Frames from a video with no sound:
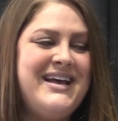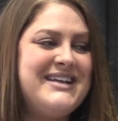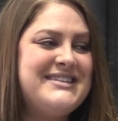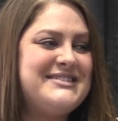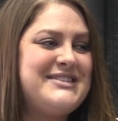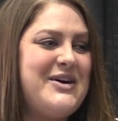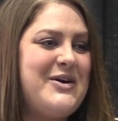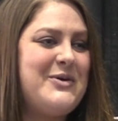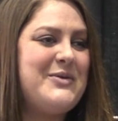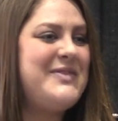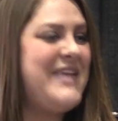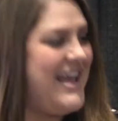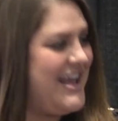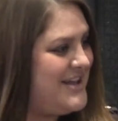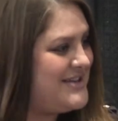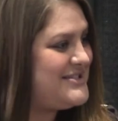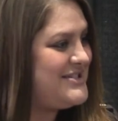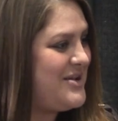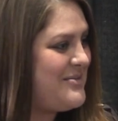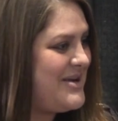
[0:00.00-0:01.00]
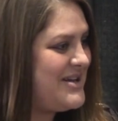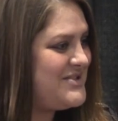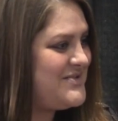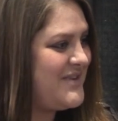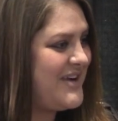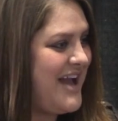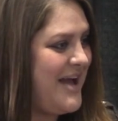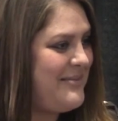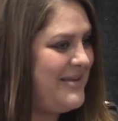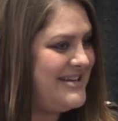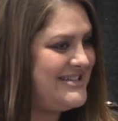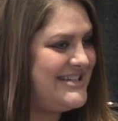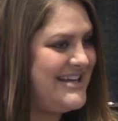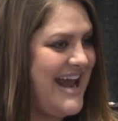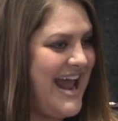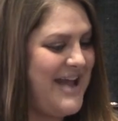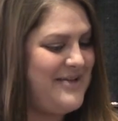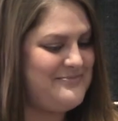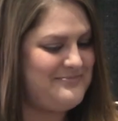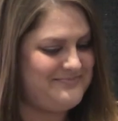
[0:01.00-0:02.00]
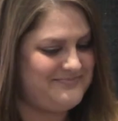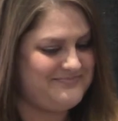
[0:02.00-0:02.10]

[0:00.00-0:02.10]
So thank you so much for coming today.